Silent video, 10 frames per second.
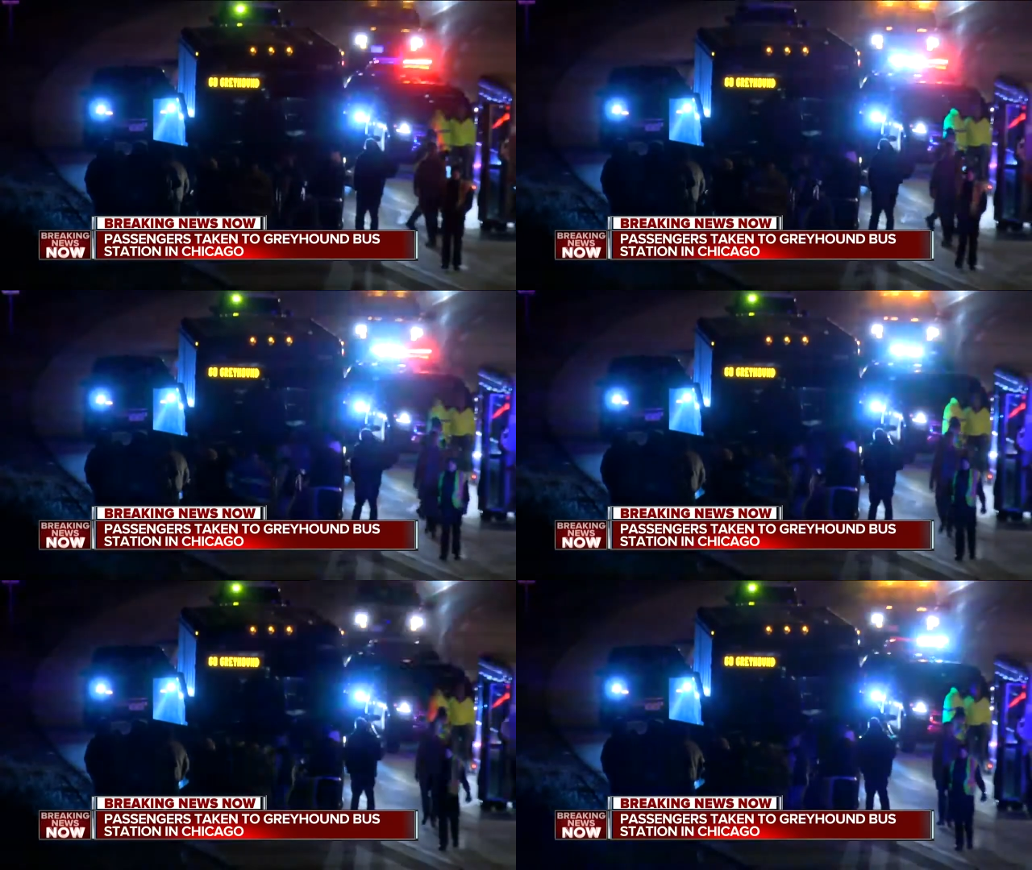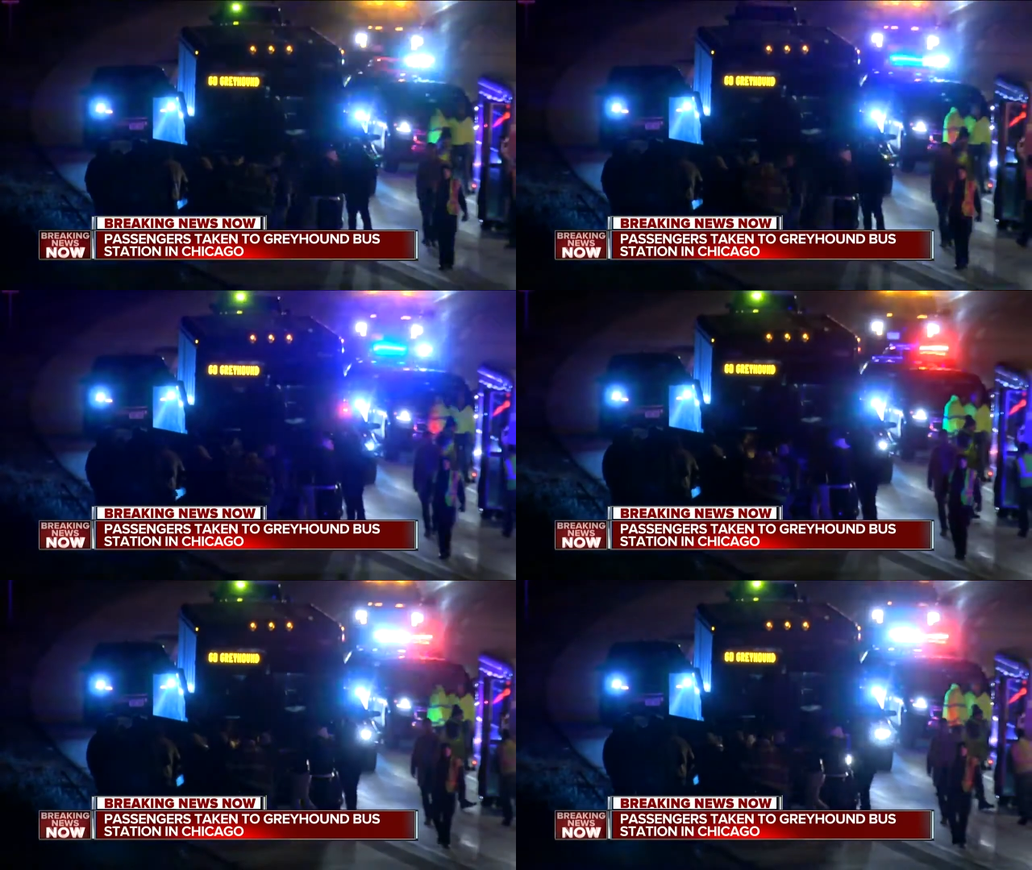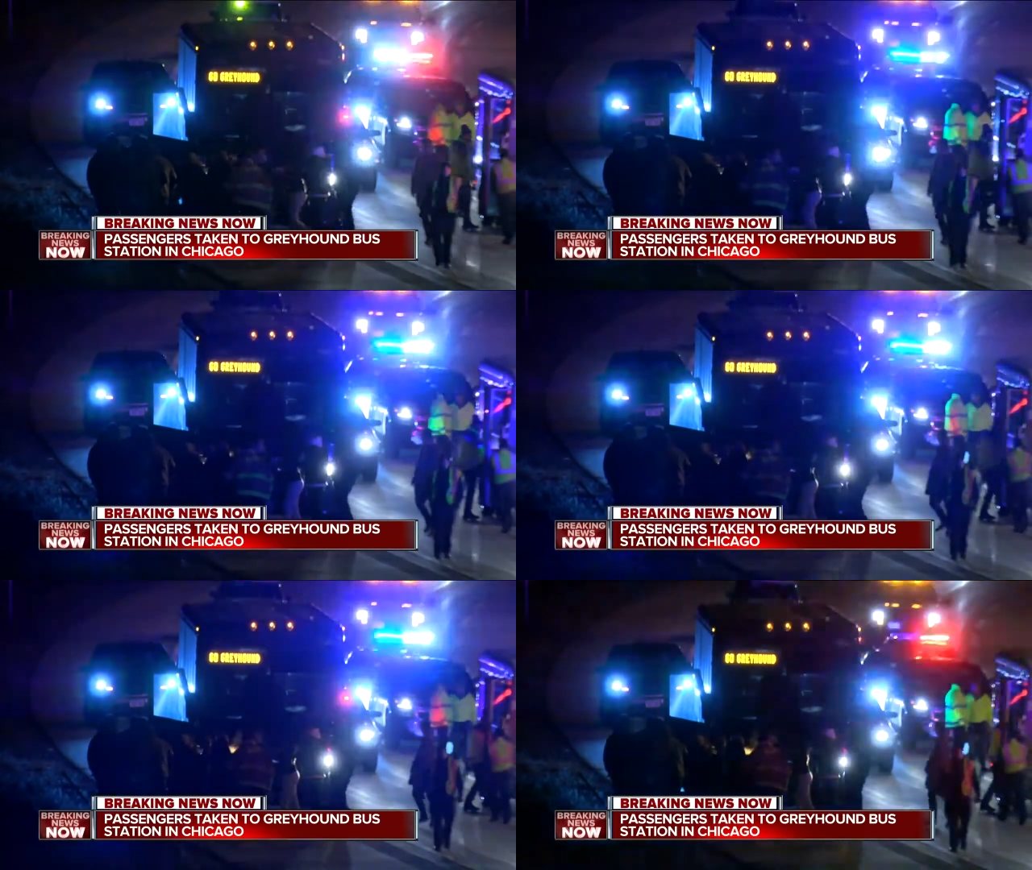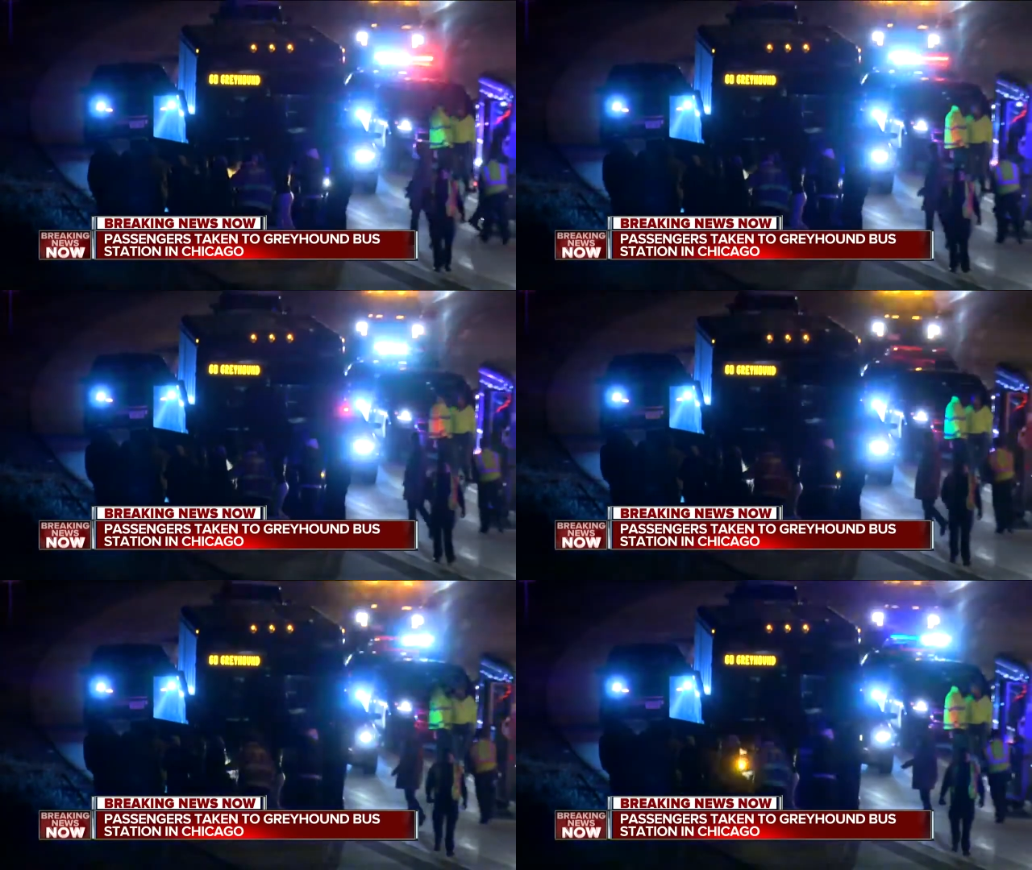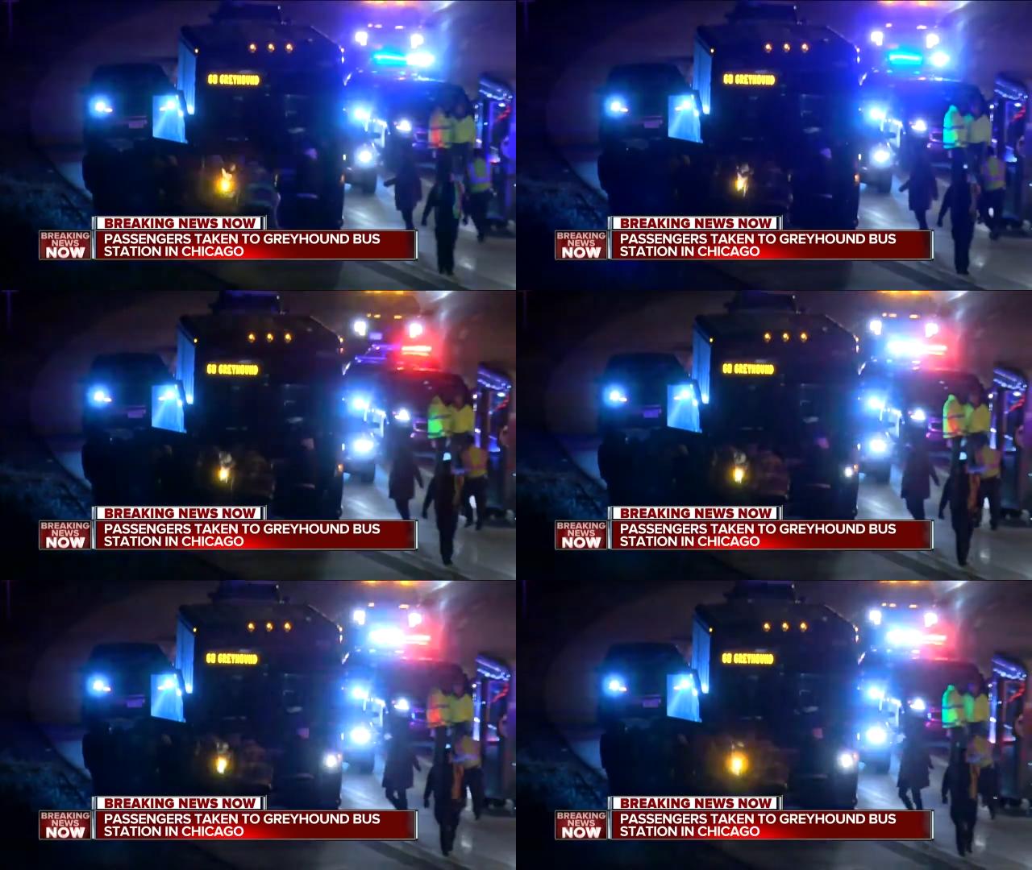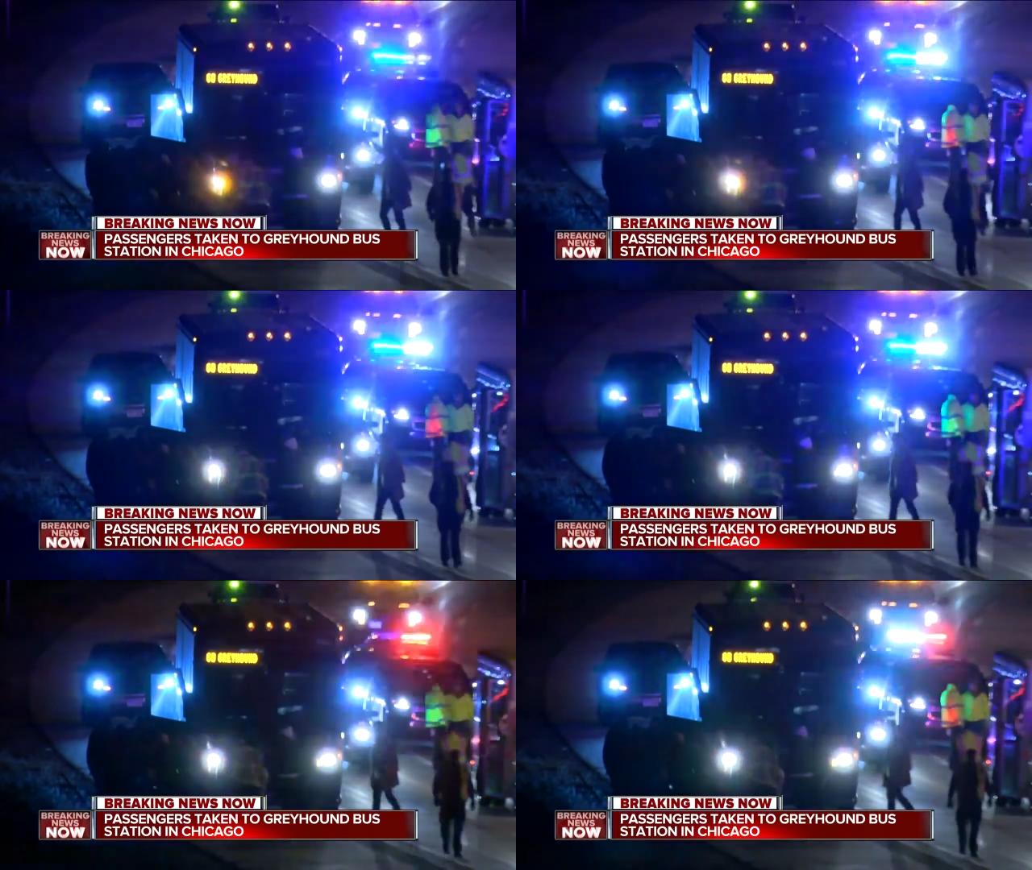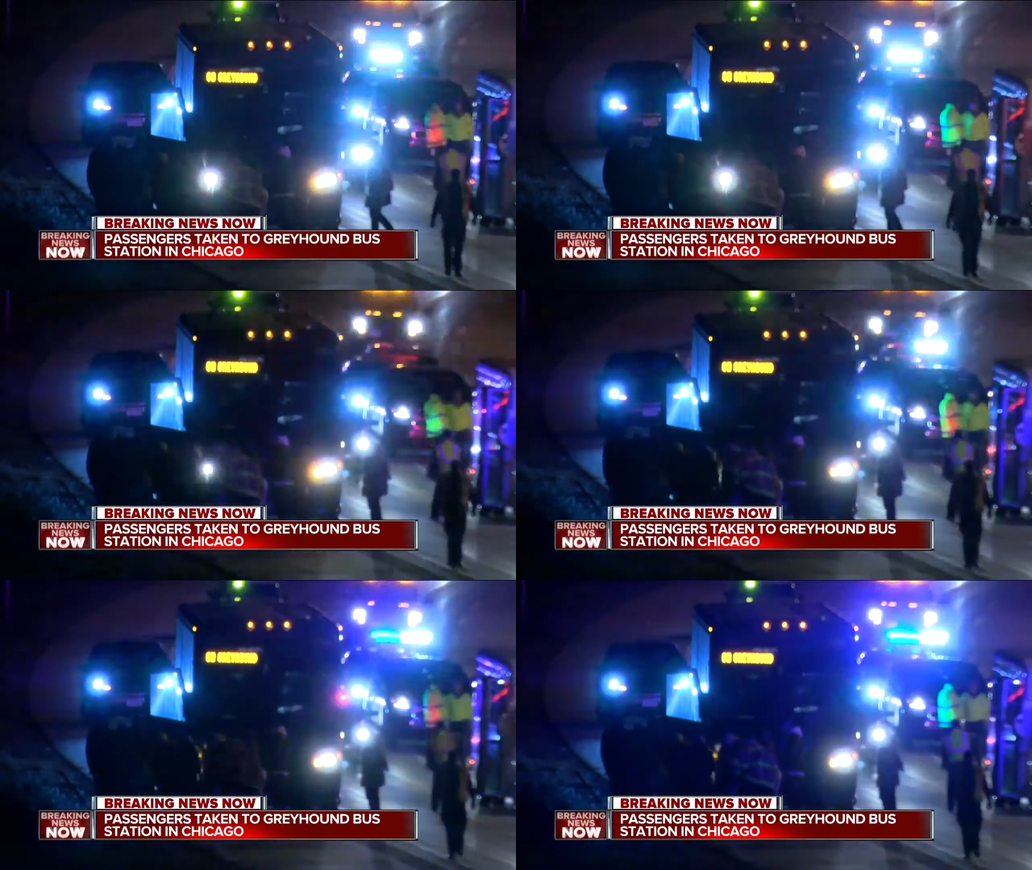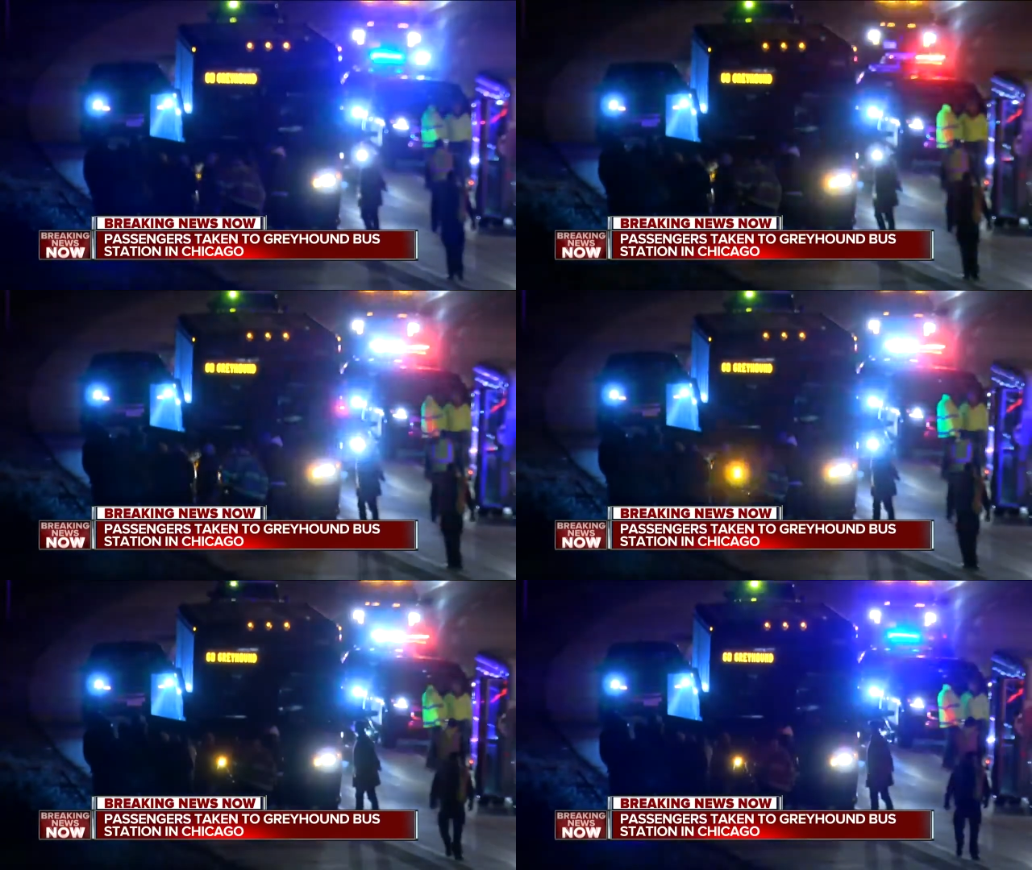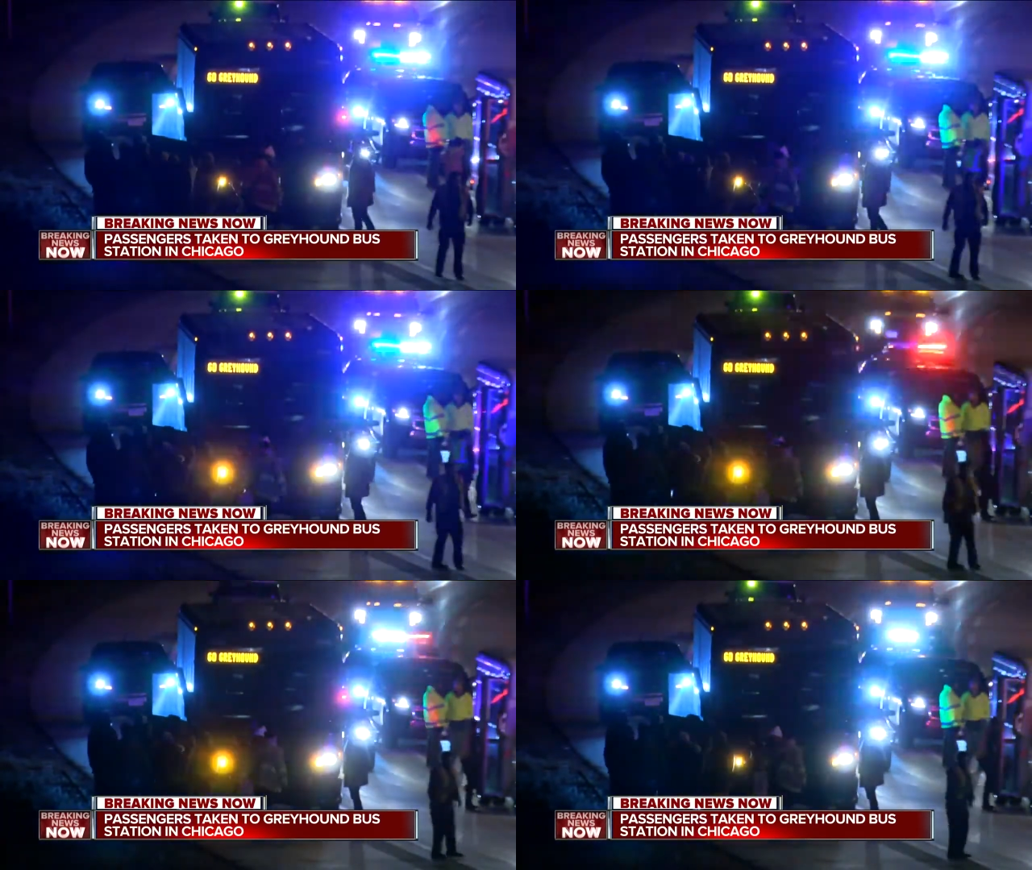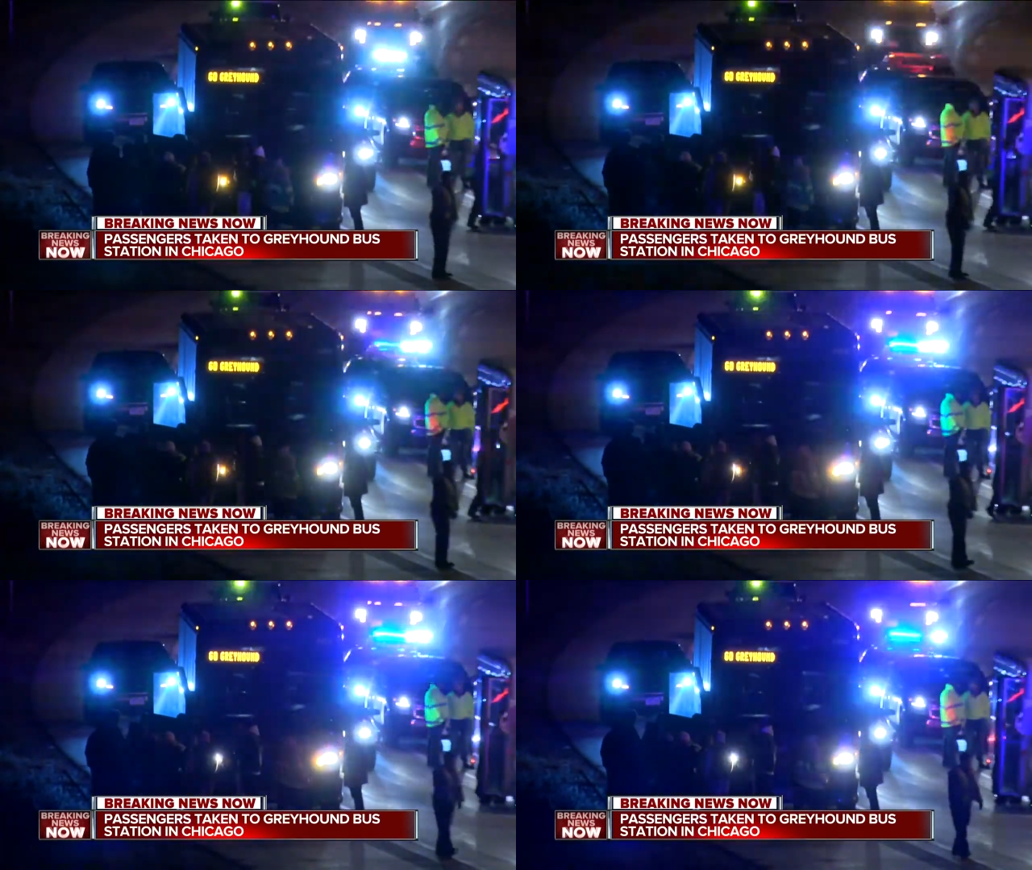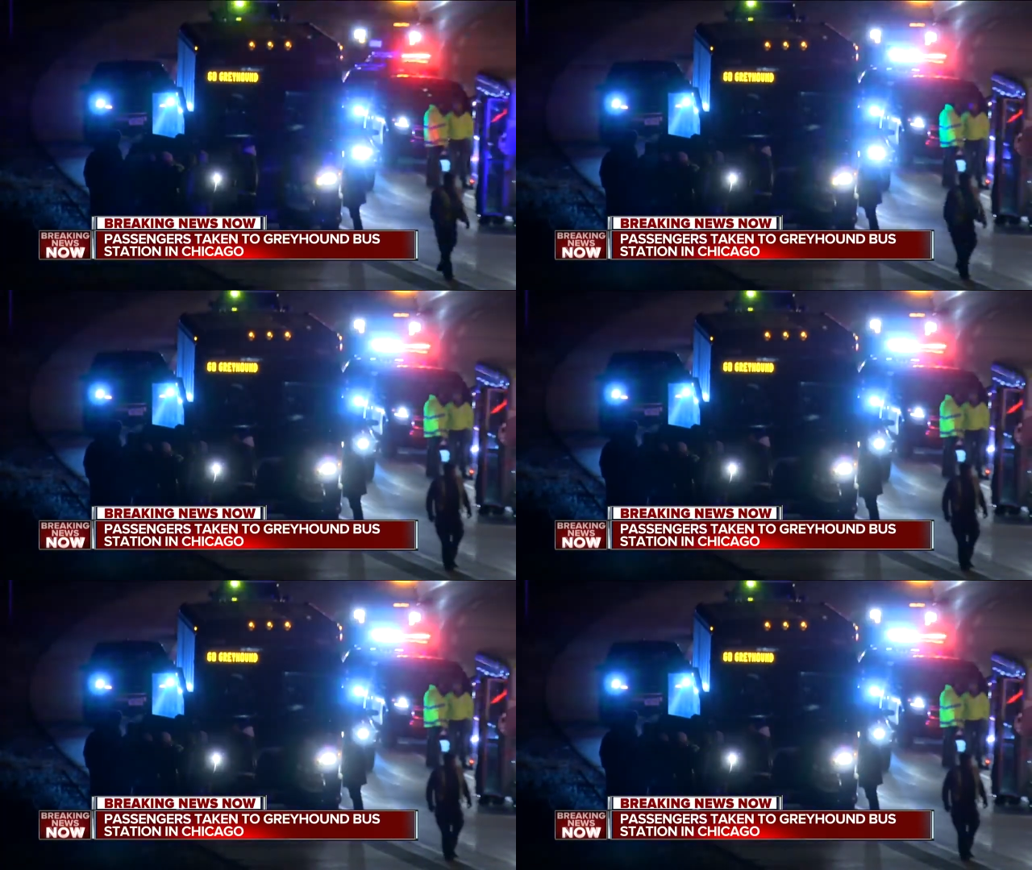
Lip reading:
No face is visible, so there are no lips to read.